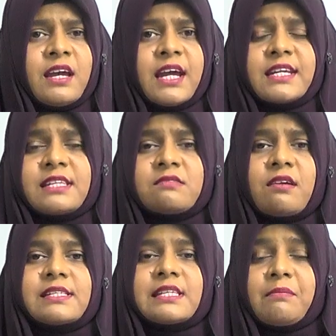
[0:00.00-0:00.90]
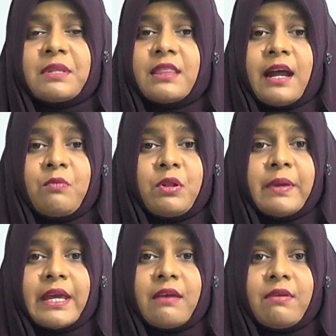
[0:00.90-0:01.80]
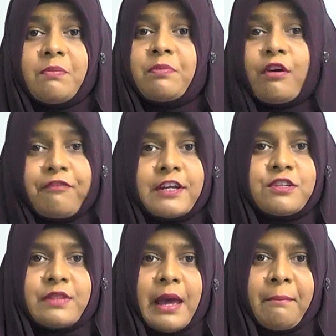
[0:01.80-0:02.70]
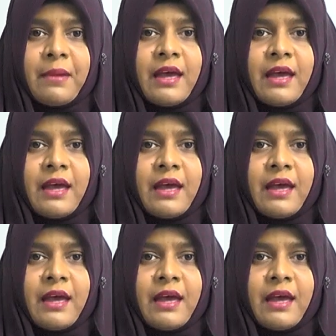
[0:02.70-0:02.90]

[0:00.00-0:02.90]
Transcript: it is not something that will be giving profit to them.